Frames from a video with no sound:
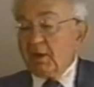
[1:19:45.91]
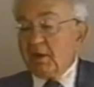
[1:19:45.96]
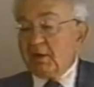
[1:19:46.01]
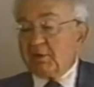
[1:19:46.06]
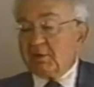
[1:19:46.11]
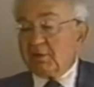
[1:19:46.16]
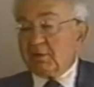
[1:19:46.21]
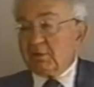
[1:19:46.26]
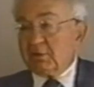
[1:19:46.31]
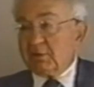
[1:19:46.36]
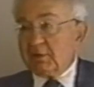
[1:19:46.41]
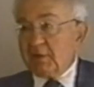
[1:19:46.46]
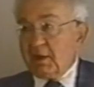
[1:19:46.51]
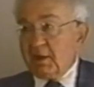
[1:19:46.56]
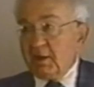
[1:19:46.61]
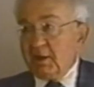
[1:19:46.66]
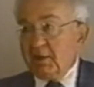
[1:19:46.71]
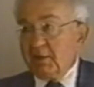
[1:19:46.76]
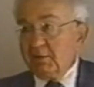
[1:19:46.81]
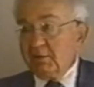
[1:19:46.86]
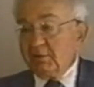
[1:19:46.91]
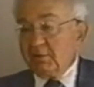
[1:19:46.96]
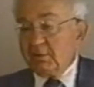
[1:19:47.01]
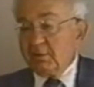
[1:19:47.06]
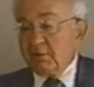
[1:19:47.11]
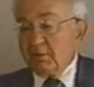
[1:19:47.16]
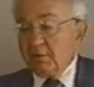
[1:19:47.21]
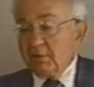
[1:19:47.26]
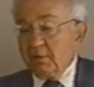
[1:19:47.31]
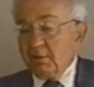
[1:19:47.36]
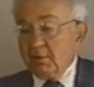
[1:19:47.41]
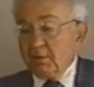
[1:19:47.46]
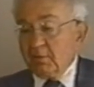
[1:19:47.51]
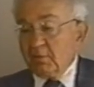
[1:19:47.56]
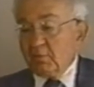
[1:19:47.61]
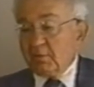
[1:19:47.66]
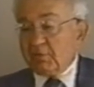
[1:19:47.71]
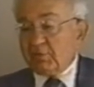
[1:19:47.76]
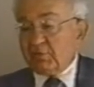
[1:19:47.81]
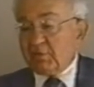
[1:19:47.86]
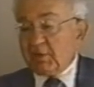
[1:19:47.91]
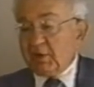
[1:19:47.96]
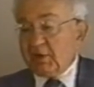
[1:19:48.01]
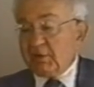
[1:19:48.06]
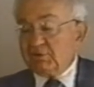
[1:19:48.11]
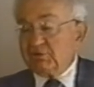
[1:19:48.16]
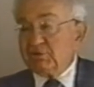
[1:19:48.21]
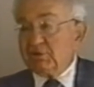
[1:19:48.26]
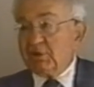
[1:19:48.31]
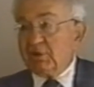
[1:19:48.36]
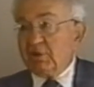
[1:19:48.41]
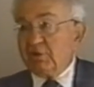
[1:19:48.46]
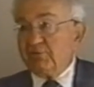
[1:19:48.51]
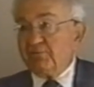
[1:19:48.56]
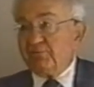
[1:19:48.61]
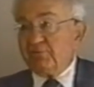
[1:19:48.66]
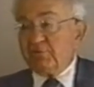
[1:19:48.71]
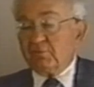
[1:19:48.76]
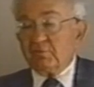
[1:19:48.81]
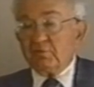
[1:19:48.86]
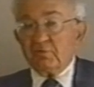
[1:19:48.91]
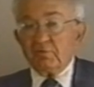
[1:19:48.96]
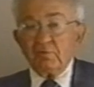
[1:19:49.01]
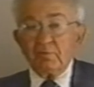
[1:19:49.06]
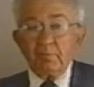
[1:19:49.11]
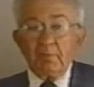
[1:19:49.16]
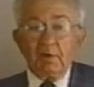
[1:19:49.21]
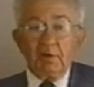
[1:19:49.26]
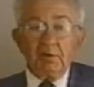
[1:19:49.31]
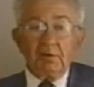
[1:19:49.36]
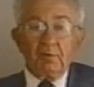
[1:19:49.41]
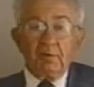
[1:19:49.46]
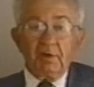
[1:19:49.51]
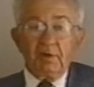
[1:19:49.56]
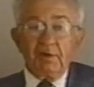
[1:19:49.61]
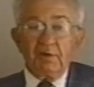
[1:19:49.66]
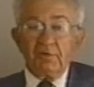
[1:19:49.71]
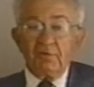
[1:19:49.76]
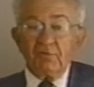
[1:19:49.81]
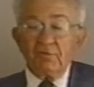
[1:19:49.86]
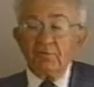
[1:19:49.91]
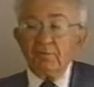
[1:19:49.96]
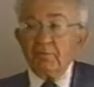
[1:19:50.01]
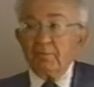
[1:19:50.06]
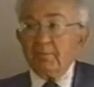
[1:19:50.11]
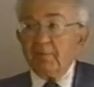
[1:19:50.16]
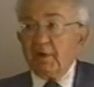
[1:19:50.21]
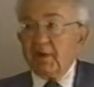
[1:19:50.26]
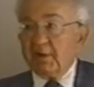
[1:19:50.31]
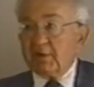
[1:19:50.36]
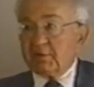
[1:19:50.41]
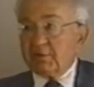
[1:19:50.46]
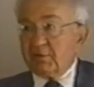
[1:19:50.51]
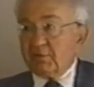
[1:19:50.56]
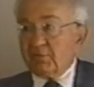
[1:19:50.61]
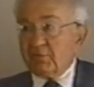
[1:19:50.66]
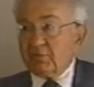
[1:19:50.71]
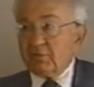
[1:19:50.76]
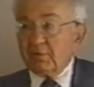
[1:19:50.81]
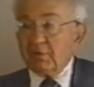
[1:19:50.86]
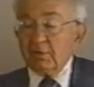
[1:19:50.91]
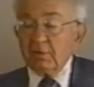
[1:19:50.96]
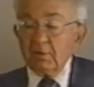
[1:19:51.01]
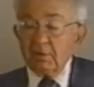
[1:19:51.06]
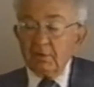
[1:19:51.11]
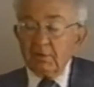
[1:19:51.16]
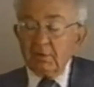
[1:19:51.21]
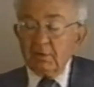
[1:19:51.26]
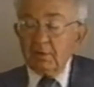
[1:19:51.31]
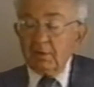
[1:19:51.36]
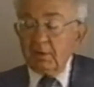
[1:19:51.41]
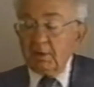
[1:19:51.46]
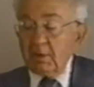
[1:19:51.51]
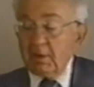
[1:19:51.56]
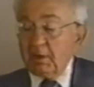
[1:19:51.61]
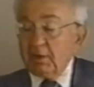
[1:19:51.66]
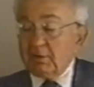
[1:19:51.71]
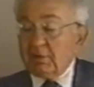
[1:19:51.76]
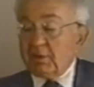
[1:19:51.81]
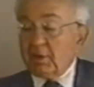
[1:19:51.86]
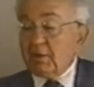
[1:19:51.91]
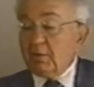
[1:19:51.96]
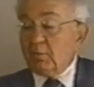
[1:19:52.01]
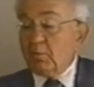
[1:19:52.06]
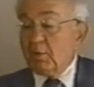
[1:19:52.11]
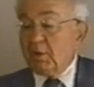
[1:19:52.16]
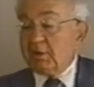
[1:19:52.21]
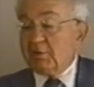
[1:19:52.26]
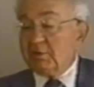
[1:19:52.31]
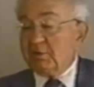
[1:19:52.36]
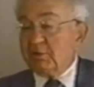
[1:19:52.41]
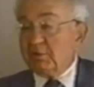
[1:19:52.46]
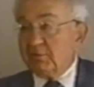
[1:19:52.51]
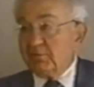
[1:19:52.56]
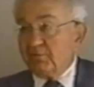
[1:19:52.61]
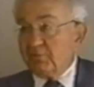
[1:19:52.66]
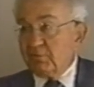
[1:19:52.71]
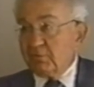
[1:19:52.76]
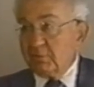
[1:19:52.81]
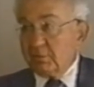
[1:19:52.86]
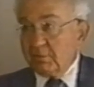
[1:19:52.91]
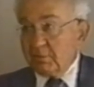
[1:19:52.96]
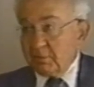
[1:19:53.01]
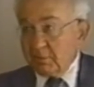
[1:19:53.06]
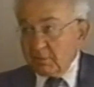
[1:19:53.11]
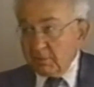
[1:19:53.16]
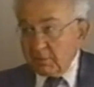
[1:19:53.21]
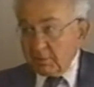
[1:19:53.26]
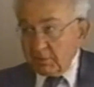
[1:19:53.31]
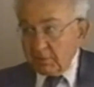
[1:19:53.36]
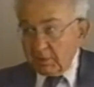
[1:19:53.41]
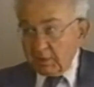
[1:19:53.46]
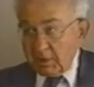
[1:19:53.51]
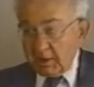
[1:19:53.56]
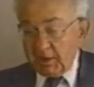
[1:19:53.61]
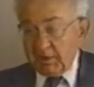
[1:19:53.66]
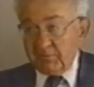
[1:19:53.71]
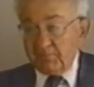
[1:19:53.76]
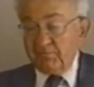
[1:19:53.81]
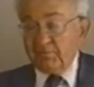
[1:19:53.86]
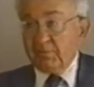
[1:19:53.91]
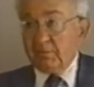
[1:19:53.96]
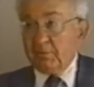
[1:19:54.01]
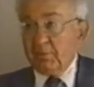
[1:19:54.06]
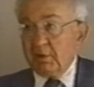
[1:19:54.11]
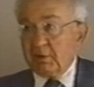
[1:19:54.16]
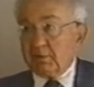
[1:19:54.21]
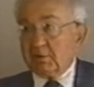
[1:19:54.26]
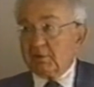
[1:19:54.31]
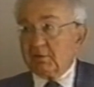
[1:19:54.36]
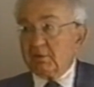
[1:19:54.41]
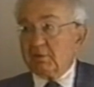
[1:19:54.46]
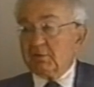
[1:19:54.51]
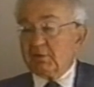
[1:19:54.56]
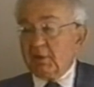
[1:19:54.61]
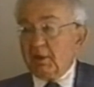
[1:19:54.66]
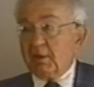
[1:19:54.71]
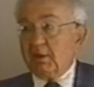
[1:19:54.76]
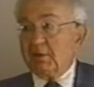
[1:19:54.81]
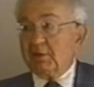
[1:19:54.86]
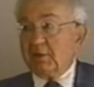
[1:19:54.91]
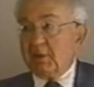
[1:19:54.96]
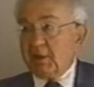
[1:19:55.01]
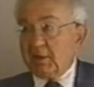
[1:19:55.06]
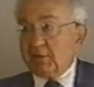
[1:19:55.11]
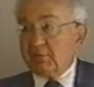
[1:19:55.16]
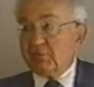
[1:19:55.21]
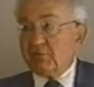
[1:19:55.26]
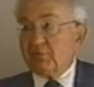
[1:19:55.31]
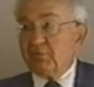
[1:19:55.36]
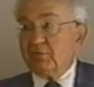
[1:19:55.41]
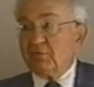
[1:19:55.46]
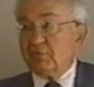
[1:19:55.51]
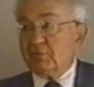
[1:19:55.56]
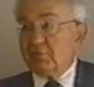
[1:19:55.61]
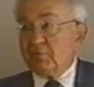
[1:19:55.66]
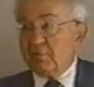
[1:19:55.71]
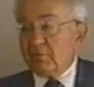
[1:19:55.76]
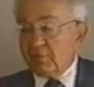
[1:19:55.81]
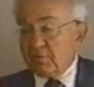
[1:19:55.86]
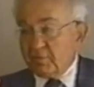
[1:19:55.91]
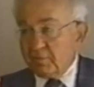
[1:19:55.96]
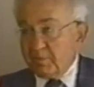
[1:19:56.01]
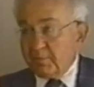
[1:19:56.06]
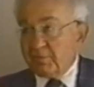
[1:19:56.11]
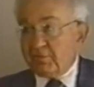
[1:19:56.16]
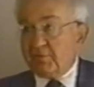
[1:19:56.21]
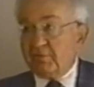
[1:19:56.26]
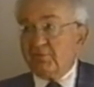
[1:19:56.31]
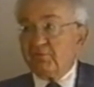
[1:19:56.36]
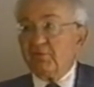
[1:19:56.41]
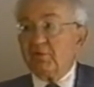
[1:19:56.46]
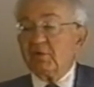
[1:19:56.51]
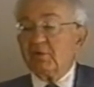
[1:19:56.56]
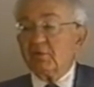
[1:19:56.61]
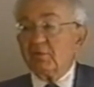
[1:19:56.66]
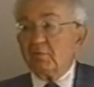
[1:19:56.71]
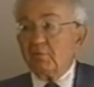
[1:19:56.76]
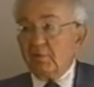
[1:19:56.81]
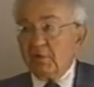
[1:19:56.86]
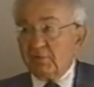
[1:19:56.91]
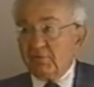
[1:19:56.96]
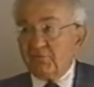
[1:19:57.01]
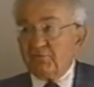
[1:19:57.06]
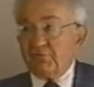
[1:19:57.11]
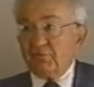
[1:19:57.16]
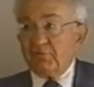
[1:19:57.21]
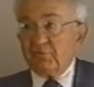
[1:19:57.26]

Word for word: Article 9 was largely influenced by lawyers who practiced, and they wanted to get from Article 9 answers to the specific questions.